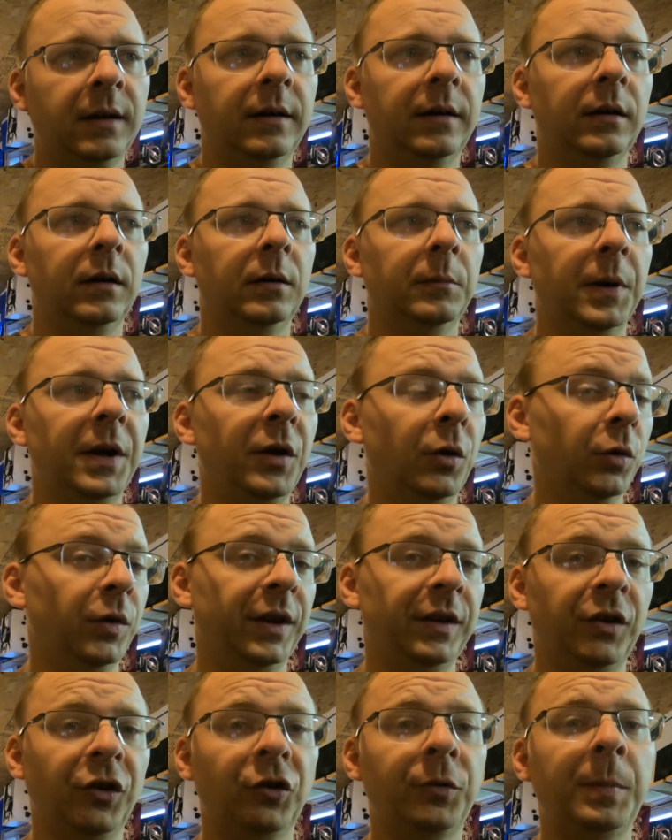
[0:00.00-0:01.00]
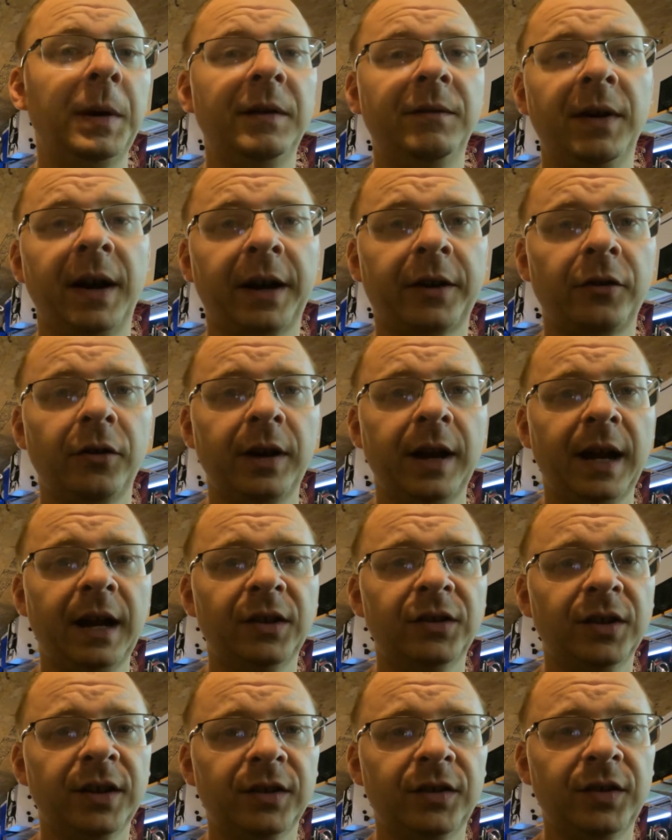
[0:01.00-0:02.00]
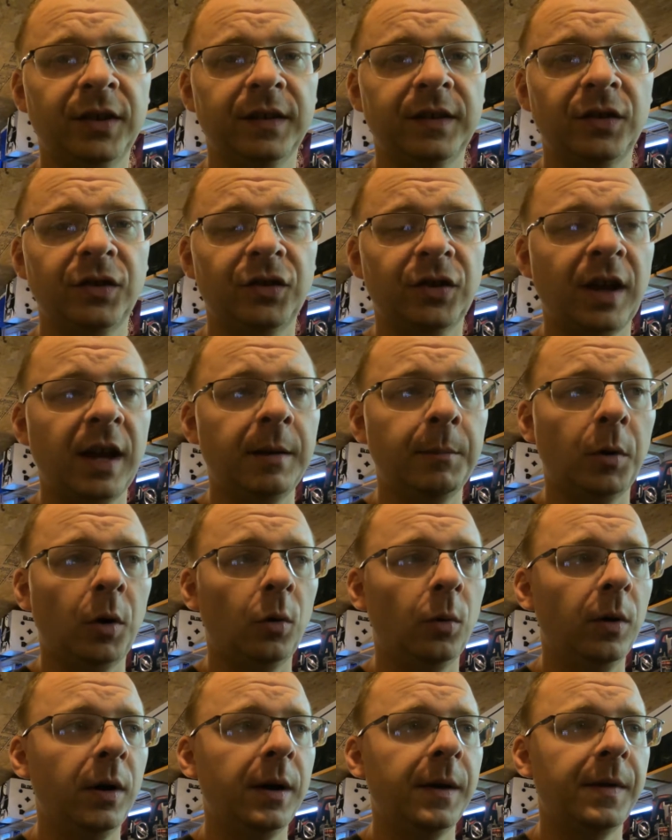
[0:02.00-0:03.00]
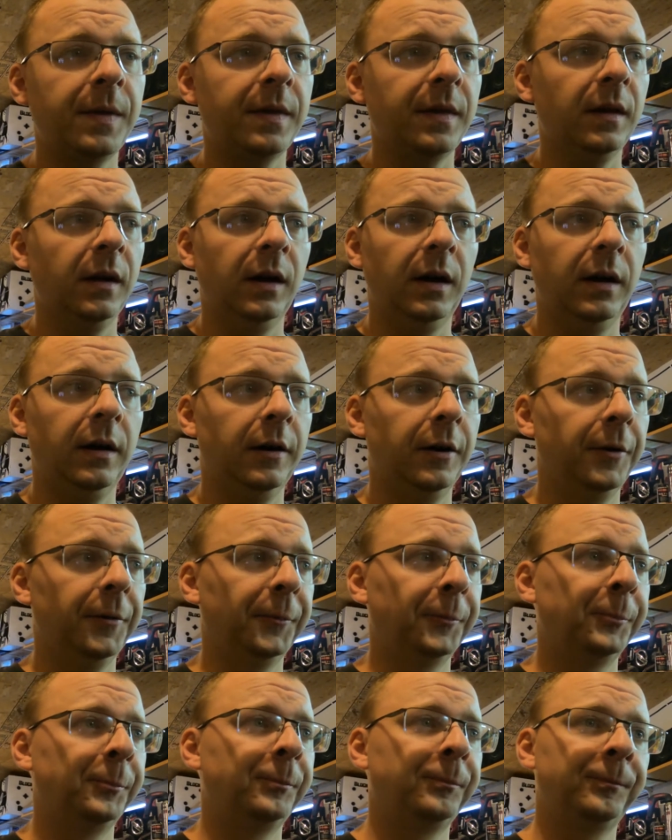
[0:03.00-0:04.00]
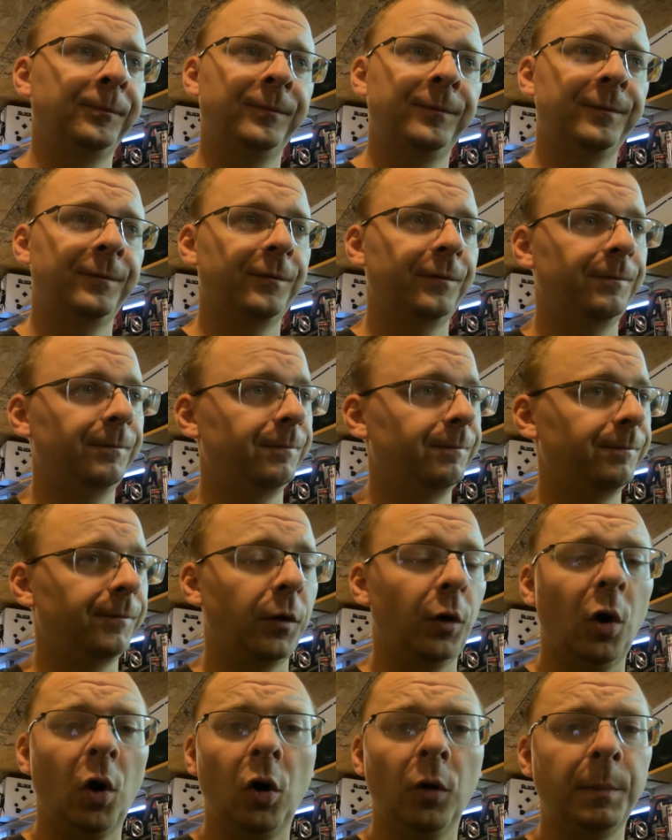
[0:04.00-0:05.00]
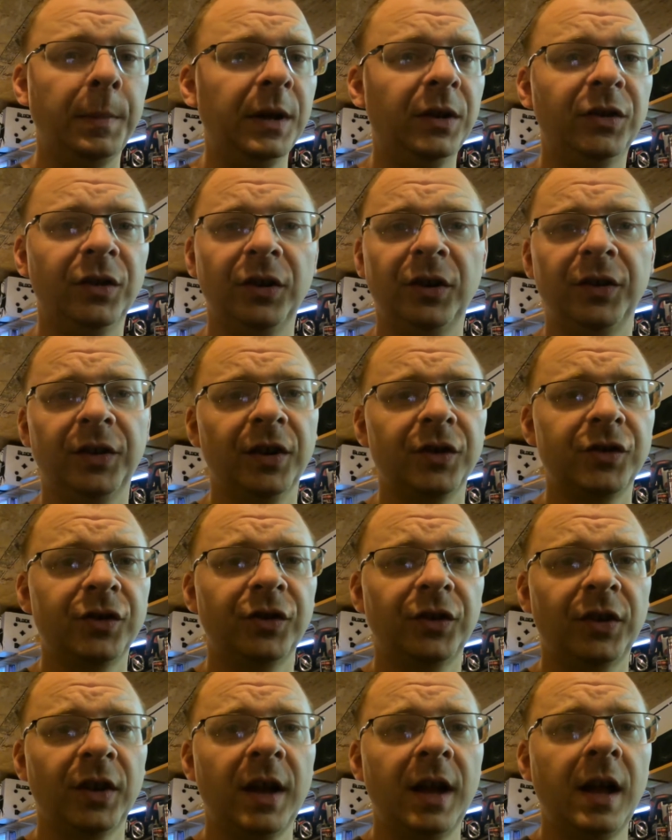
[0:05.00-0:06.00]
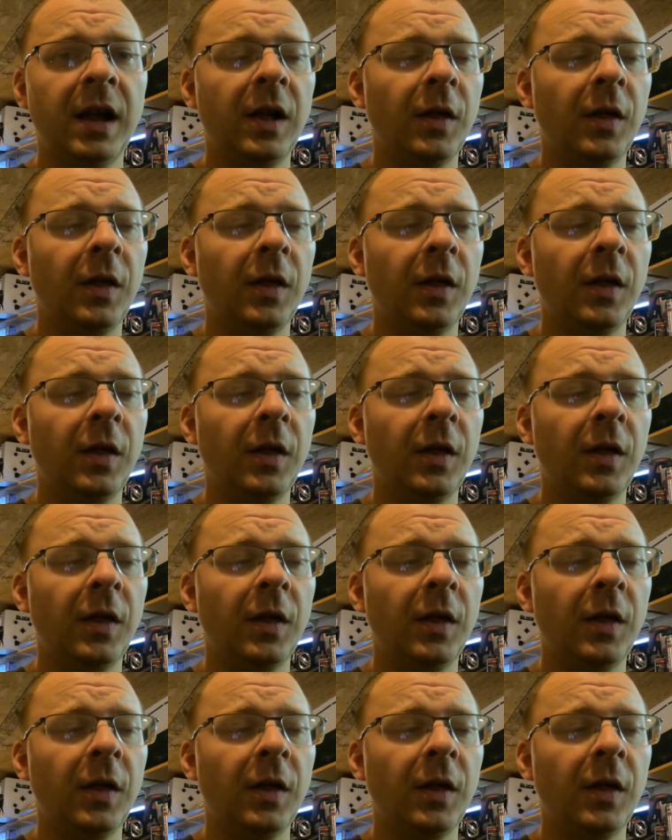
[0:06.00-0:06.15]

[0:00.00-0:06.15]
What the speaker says: I know, like, the Speed Factory gaskets that they just came out with, for all B-series engines,